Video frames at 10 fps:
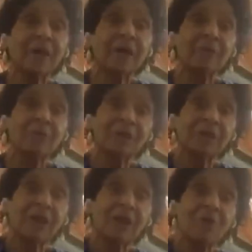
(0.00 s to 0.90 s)
thing
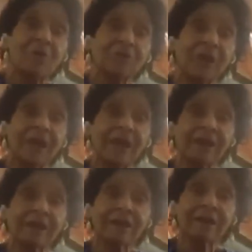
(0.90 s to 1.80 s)
with the long
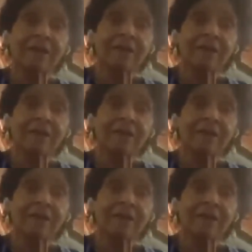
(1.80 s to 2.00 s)
neck.